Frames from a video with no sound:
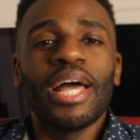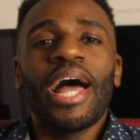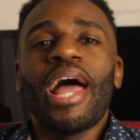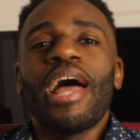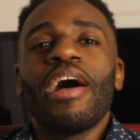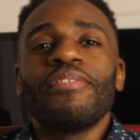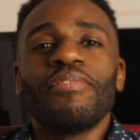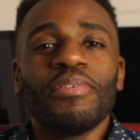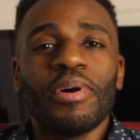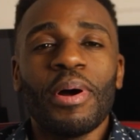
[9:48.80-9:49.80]
I have
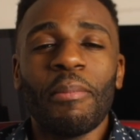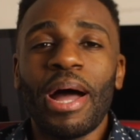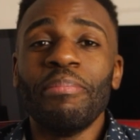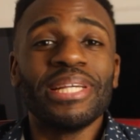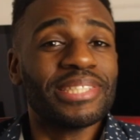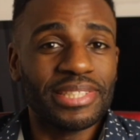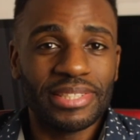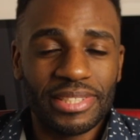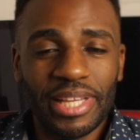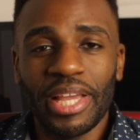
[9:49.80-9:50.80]
my
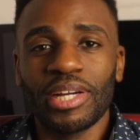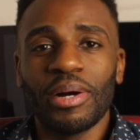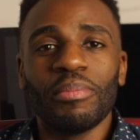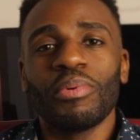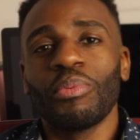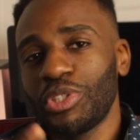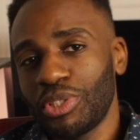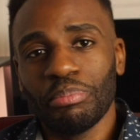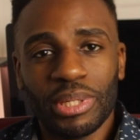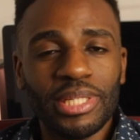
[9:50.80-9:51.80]
business income, which
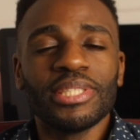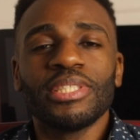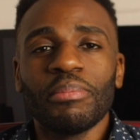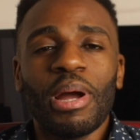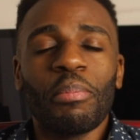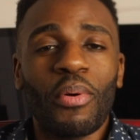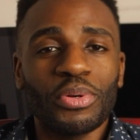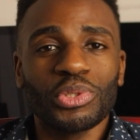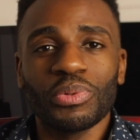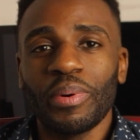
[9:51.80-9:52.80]
bleeds into my
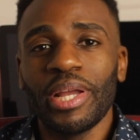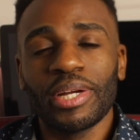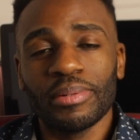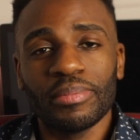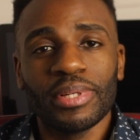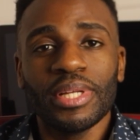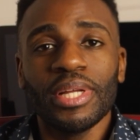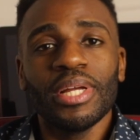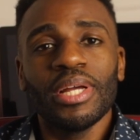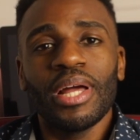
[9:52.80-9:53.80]
personal income.
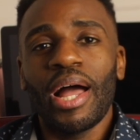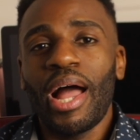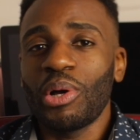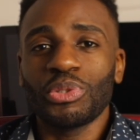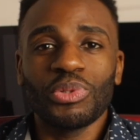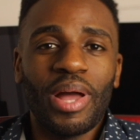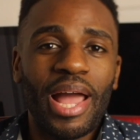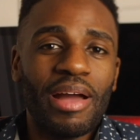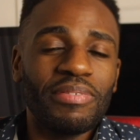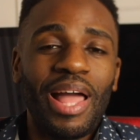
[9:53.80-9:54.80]
I also
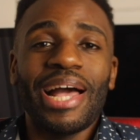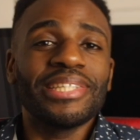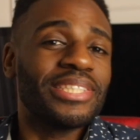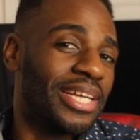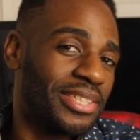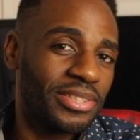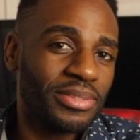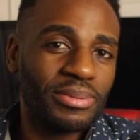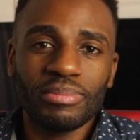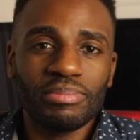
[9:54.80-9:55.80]
have
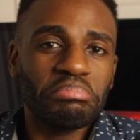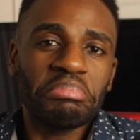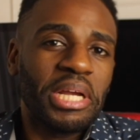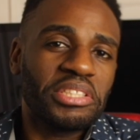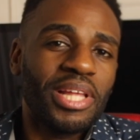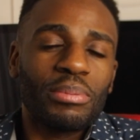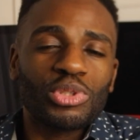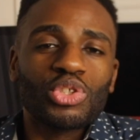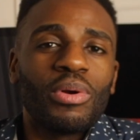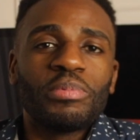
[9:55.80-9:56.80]
assets like
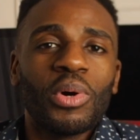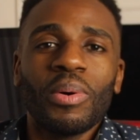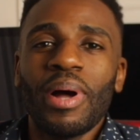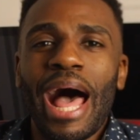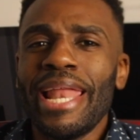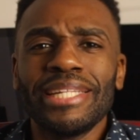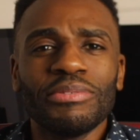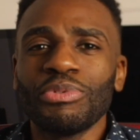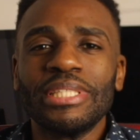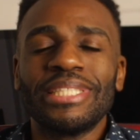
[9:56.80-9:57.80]
stocks, crypto. I didn't
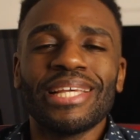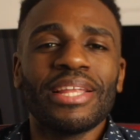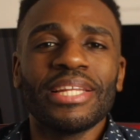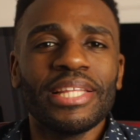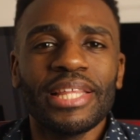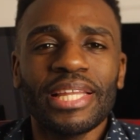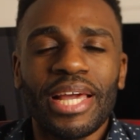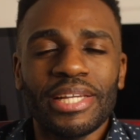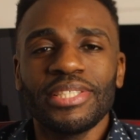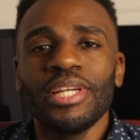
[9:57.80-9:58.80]
really sell anything
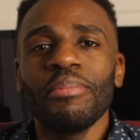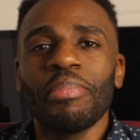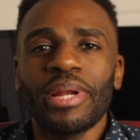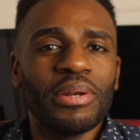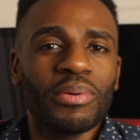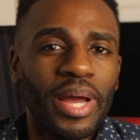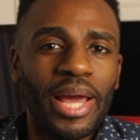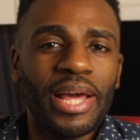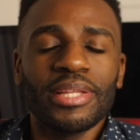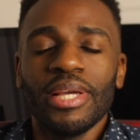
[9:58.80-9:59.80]
last year, but I know I
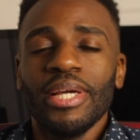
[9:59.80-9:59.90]
had